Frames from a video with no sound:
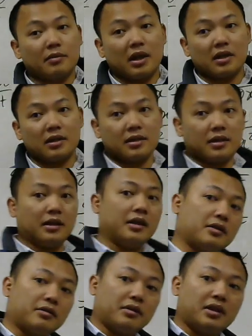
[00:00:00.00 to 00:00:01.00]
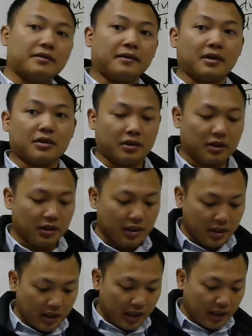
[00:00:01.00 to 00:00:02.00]
minus t into this function,
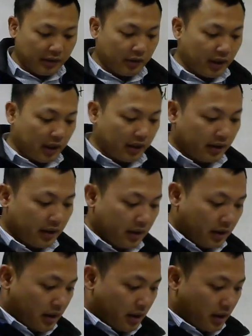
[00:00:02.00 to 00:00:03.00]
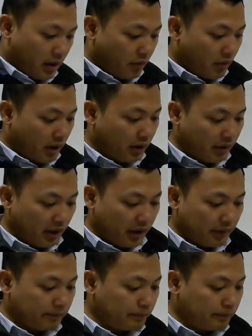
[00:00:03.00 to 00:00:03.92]
and you get what you need.